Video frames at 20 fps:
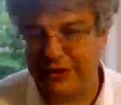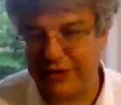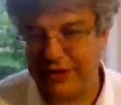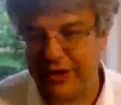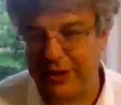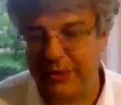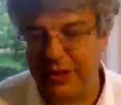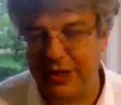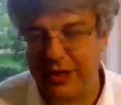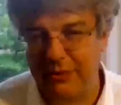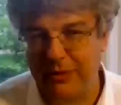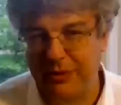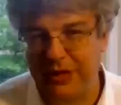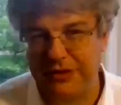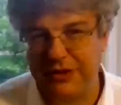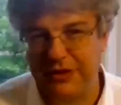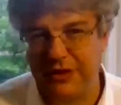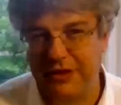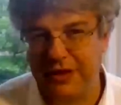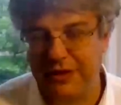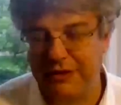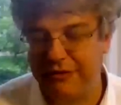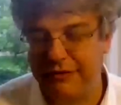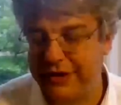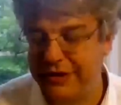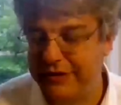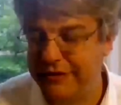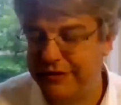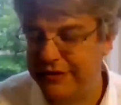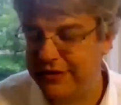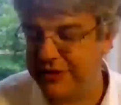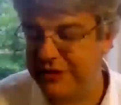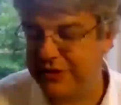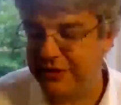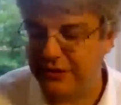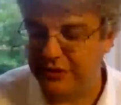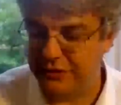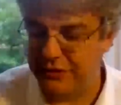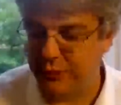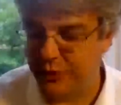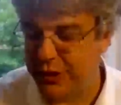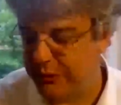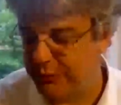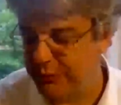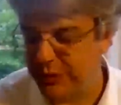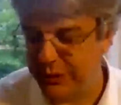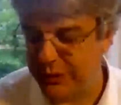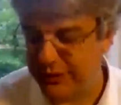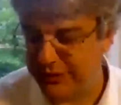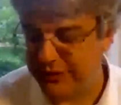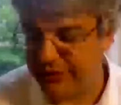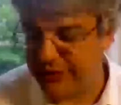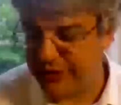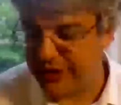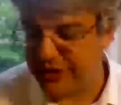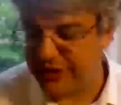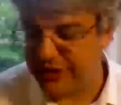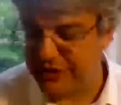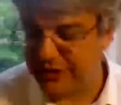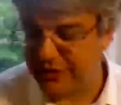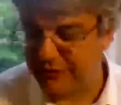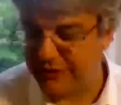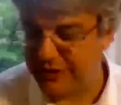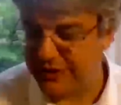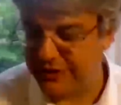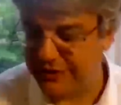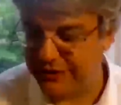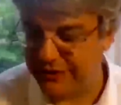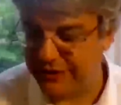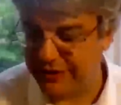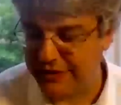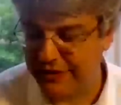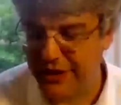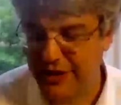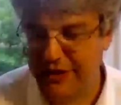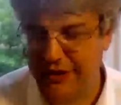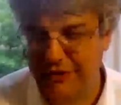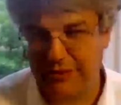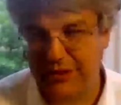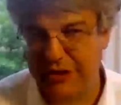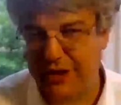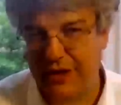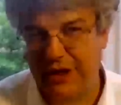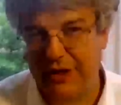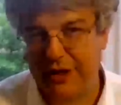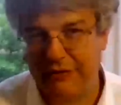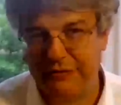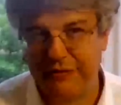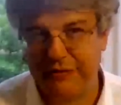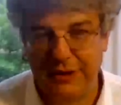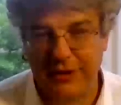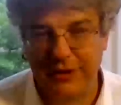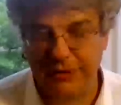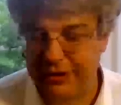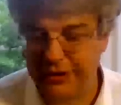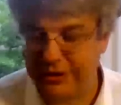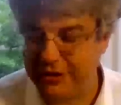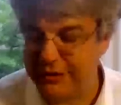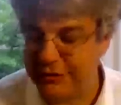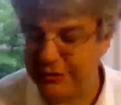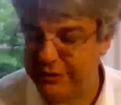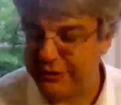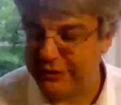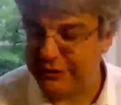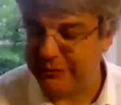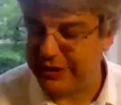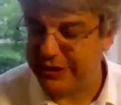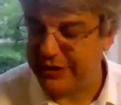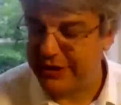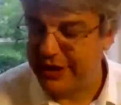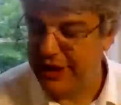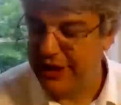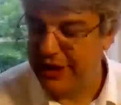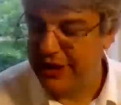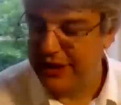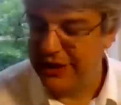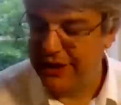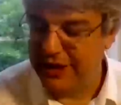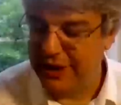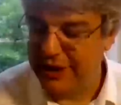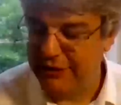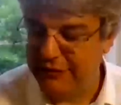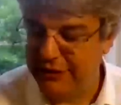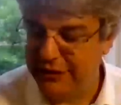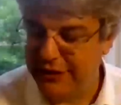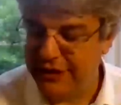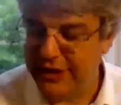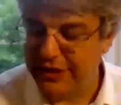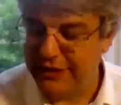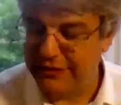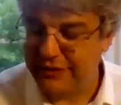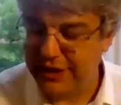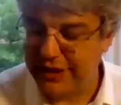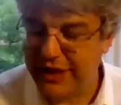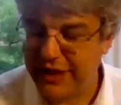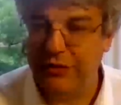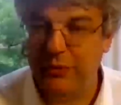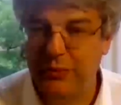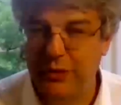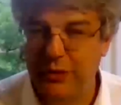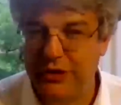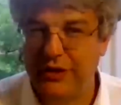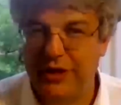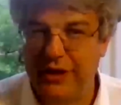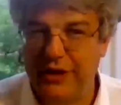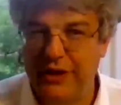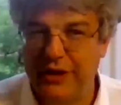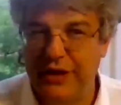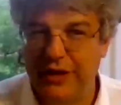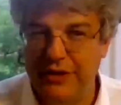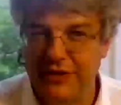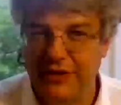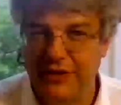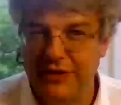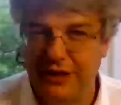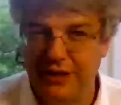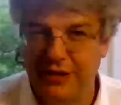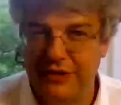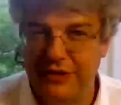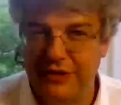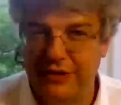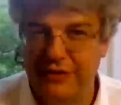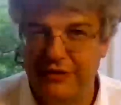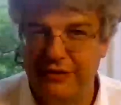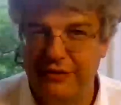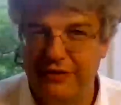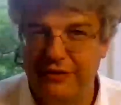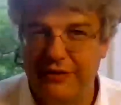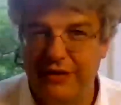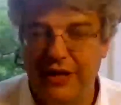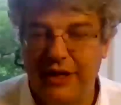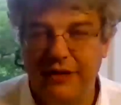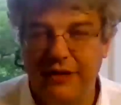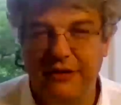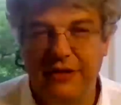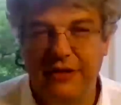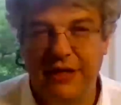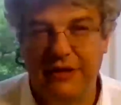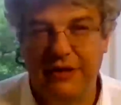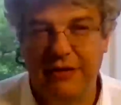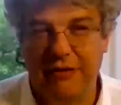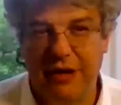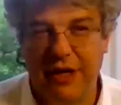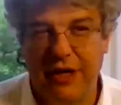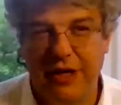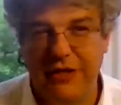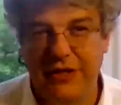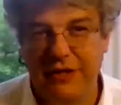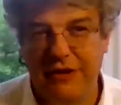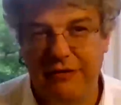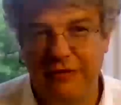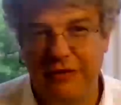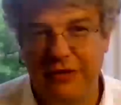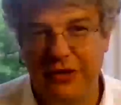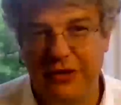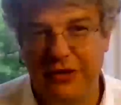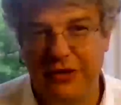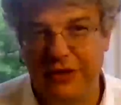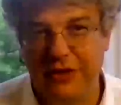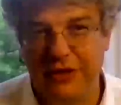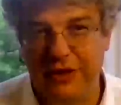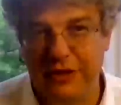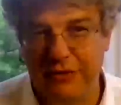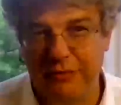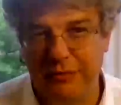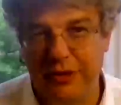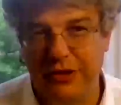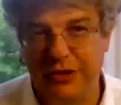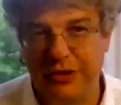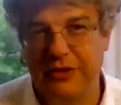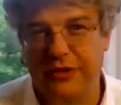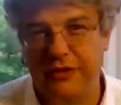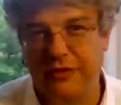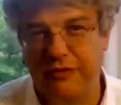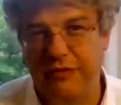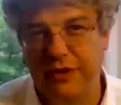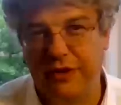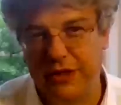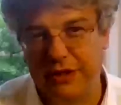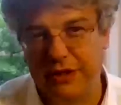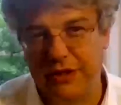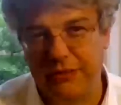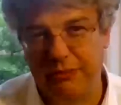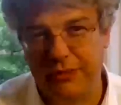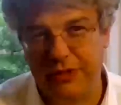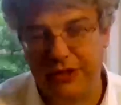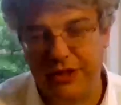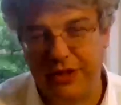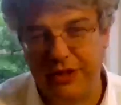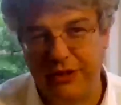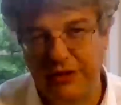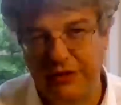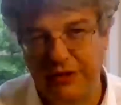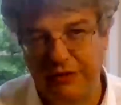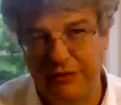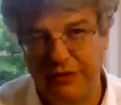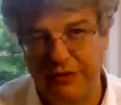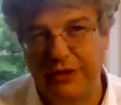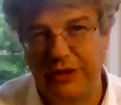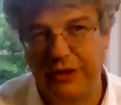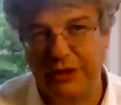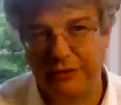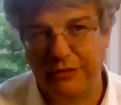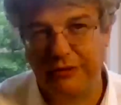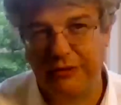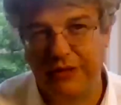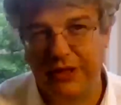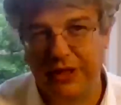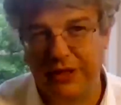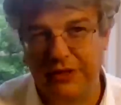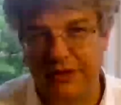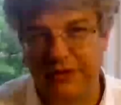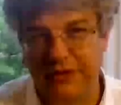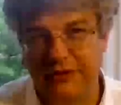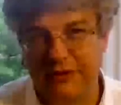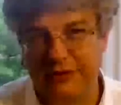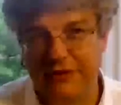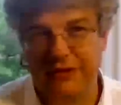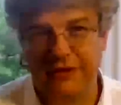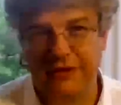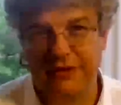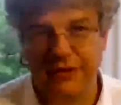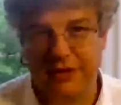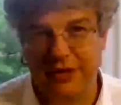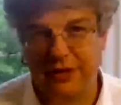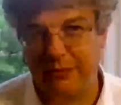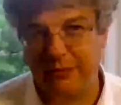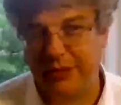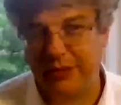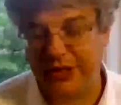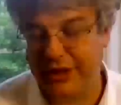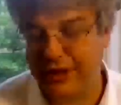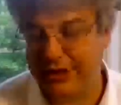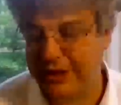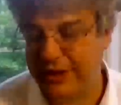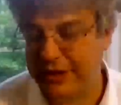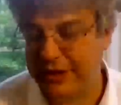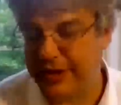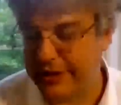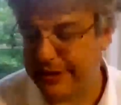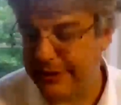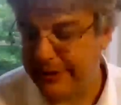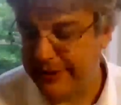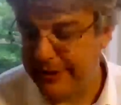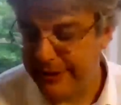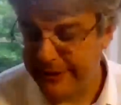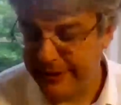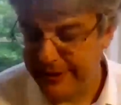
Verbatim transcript: the epidemic in South Africa, there's one important ratio which I don't have time to deal with, but if you look at everybody that gets tested and you take the ratio of those test positive as a percentage of the total tests on a particular day,